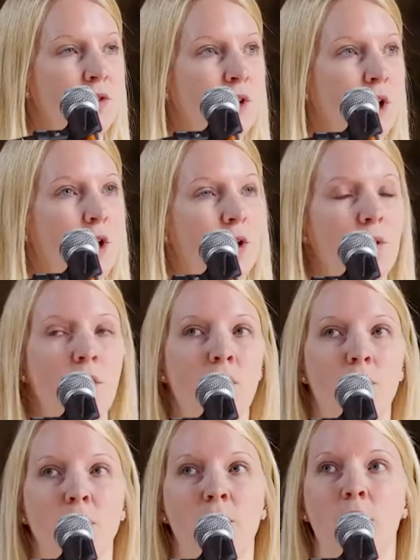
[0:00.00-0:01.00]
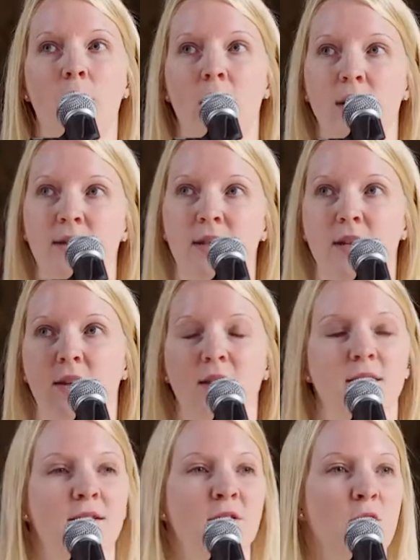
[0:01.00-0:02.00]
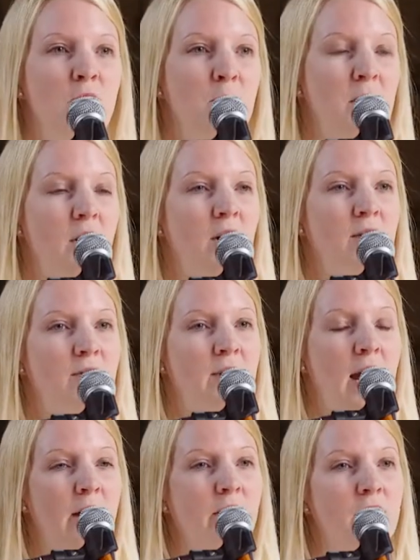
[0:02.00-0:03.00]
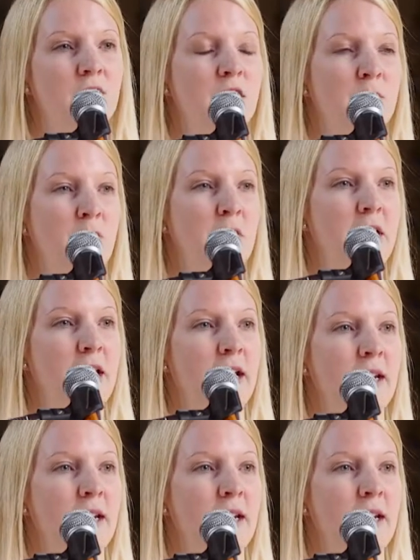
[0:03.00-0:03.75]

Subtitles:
So, oh, you know, I see this new plant flowering because it's spring,